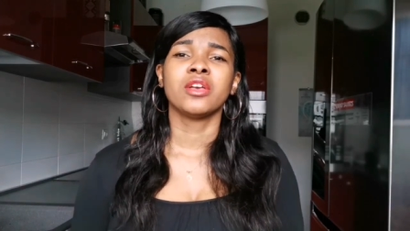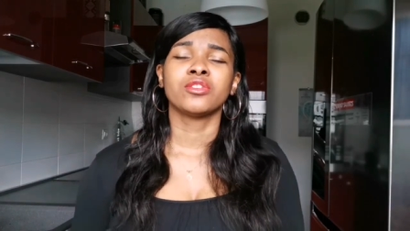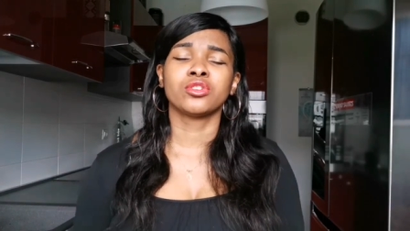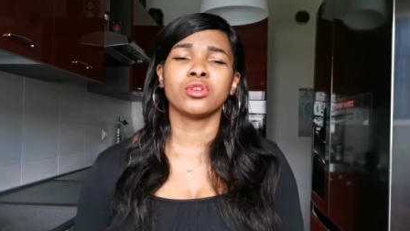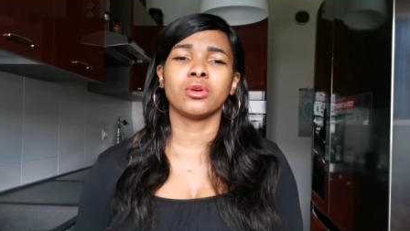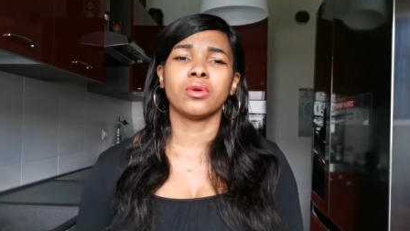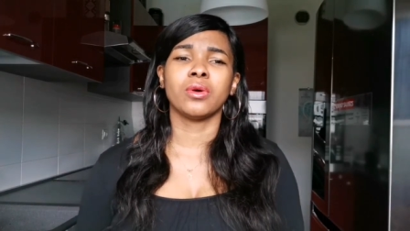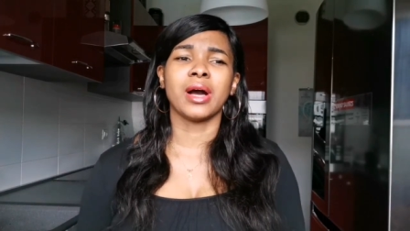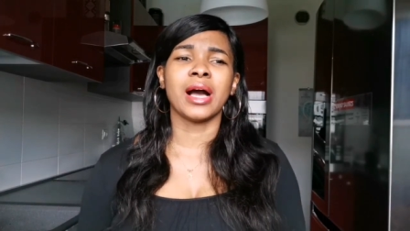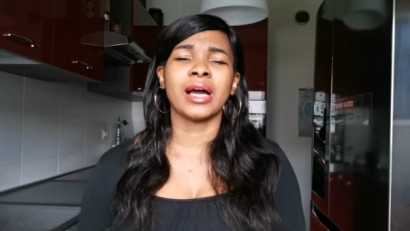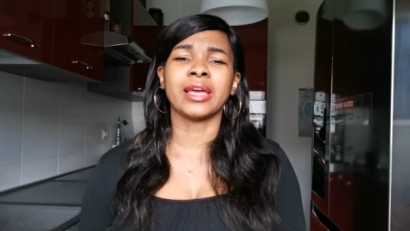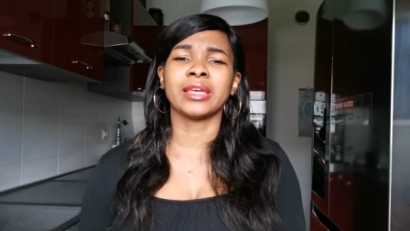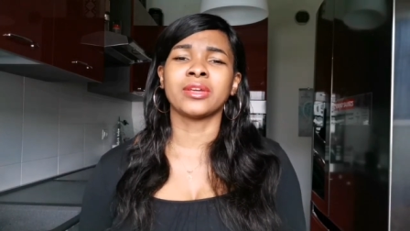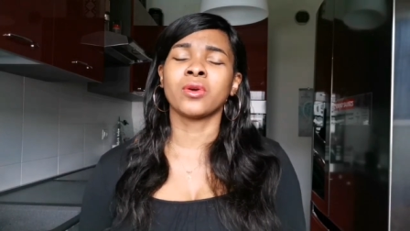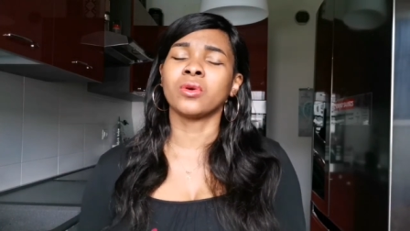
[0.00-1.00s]
so
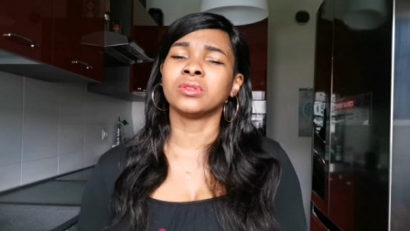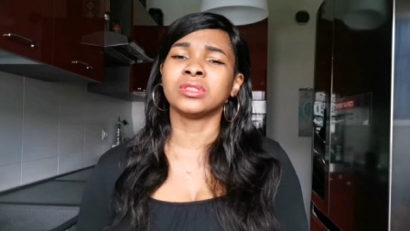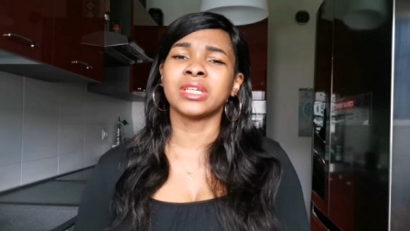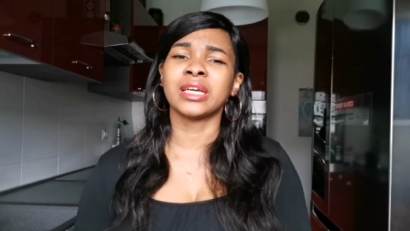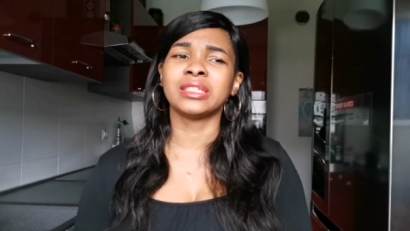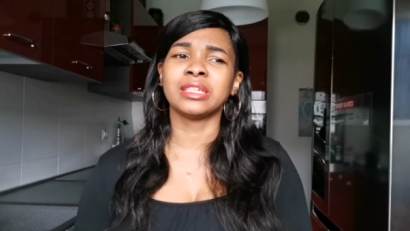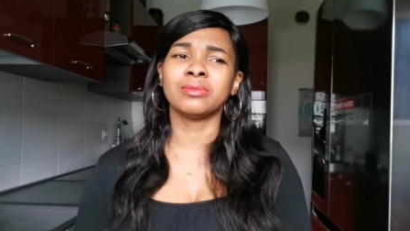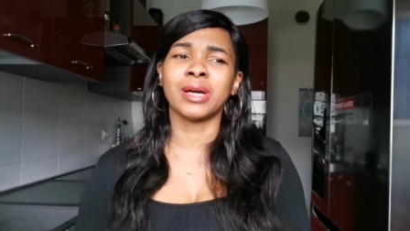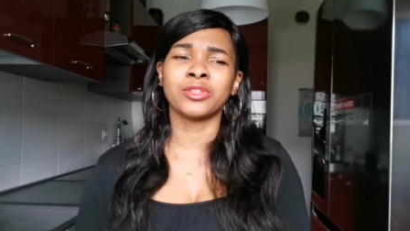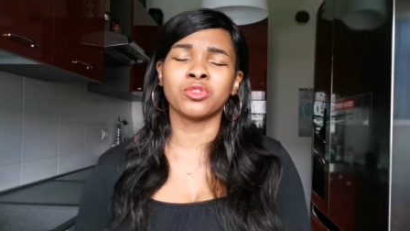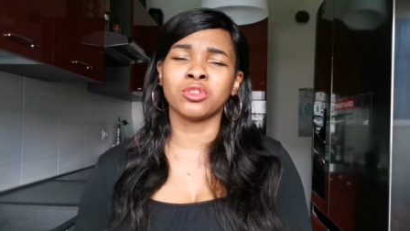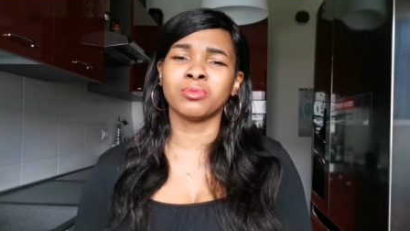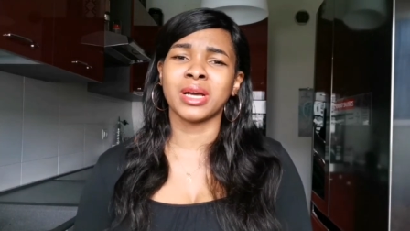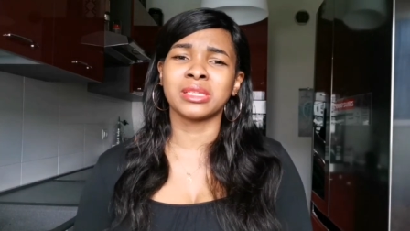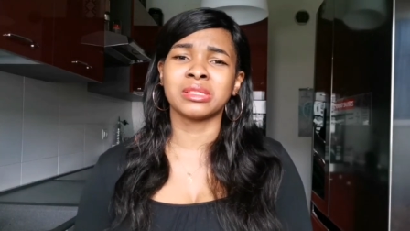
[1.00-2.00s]
i contacted i
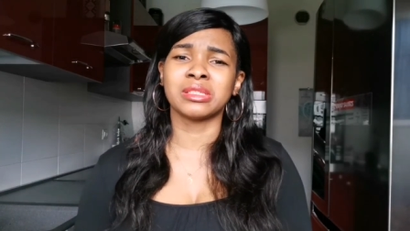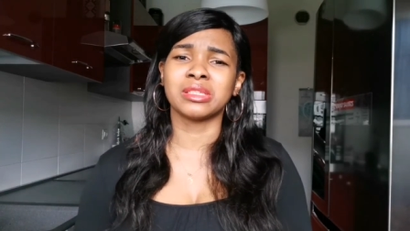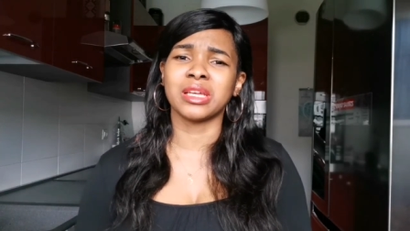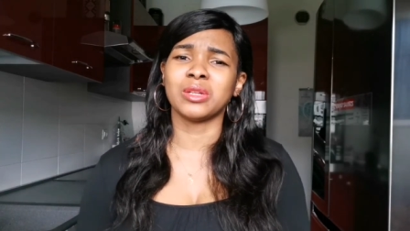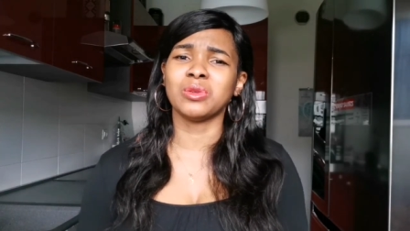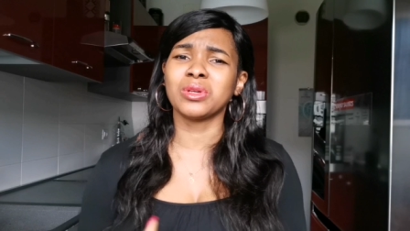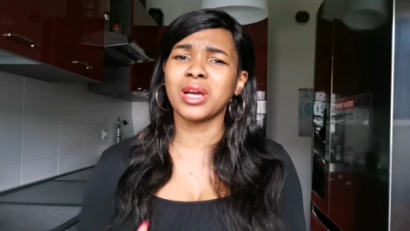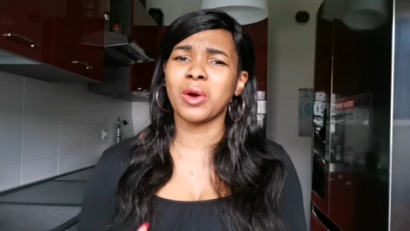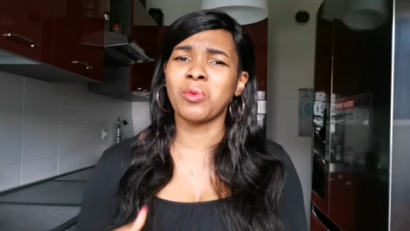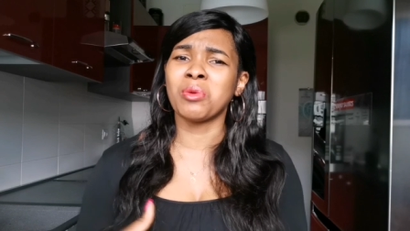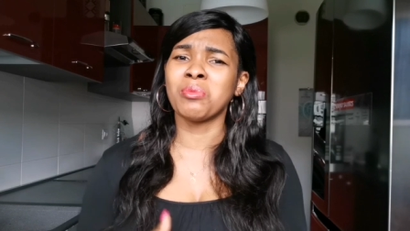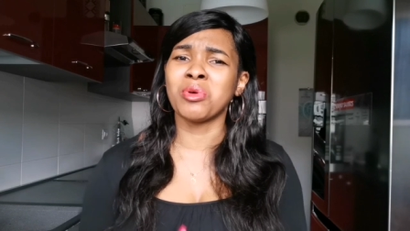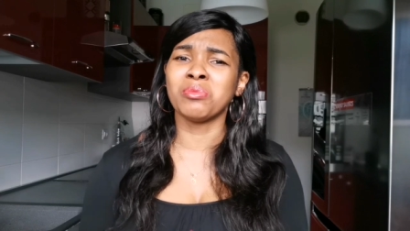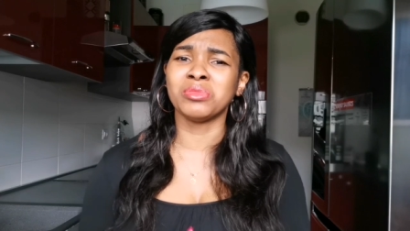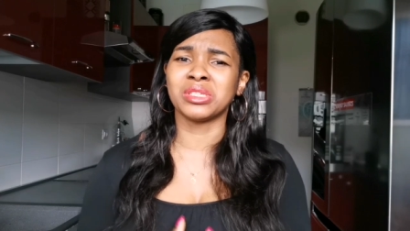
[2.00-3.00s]
told my sister look at
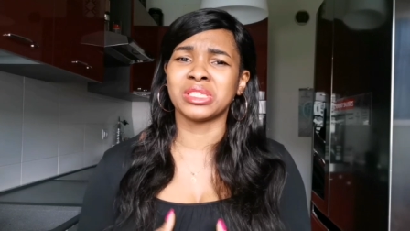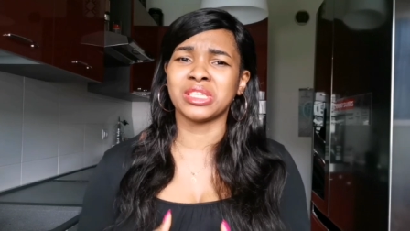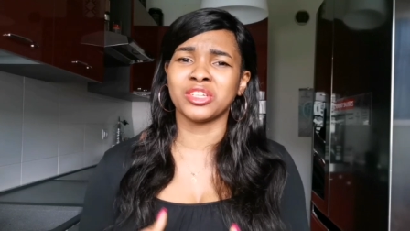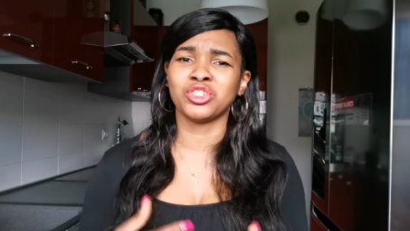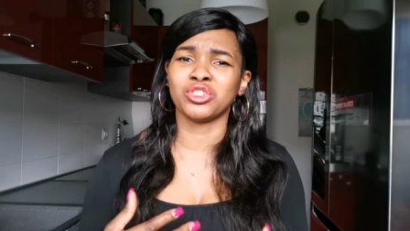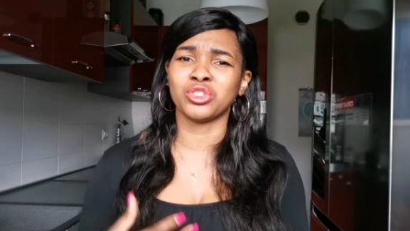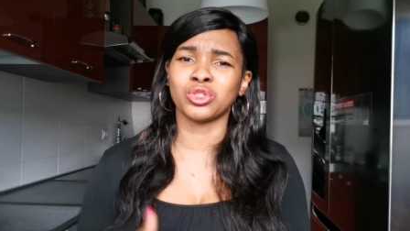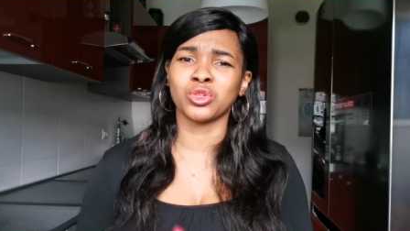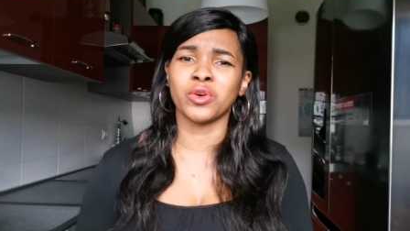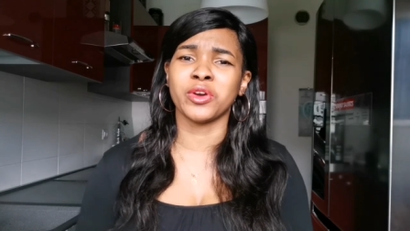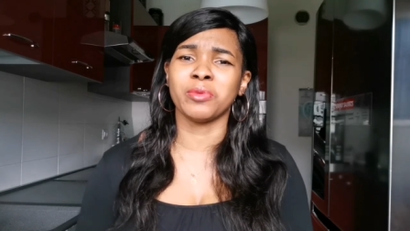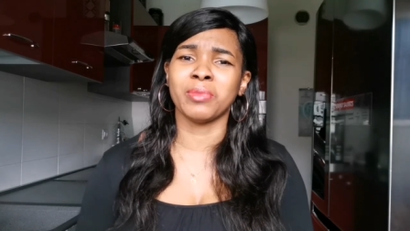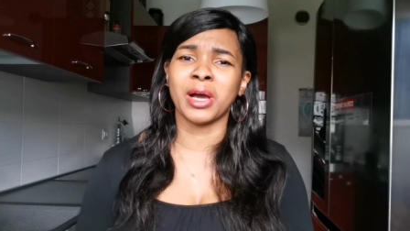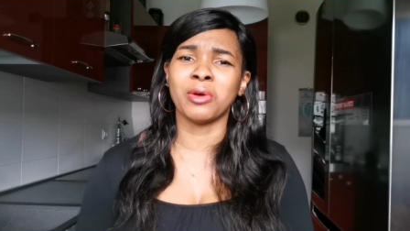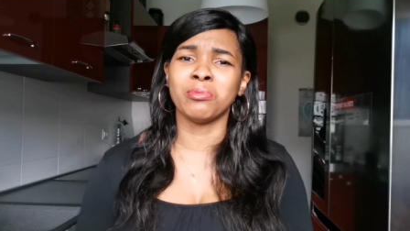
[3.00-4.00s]
what mommy said she saw
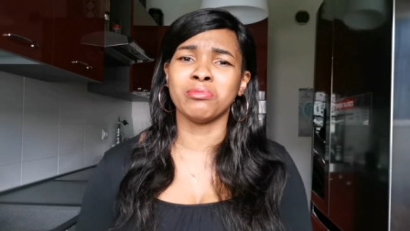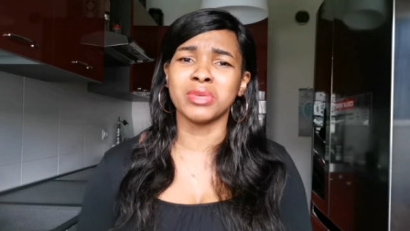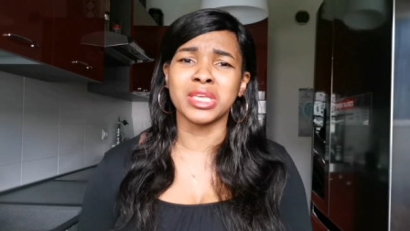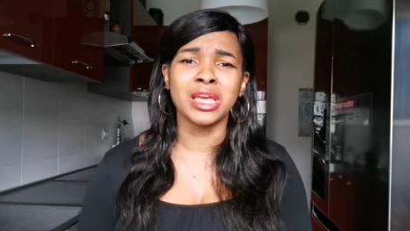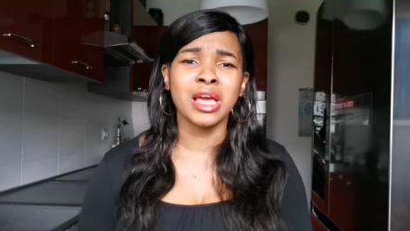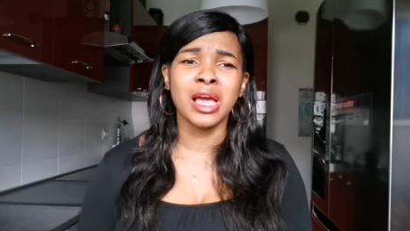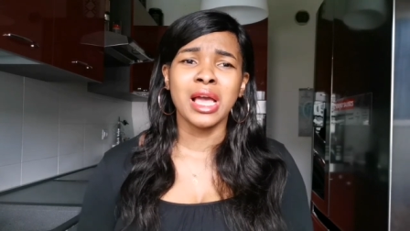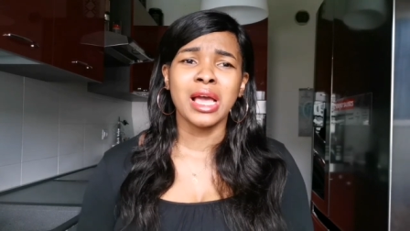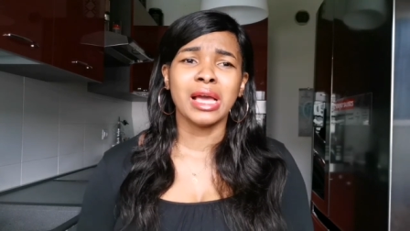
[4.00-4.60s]
about me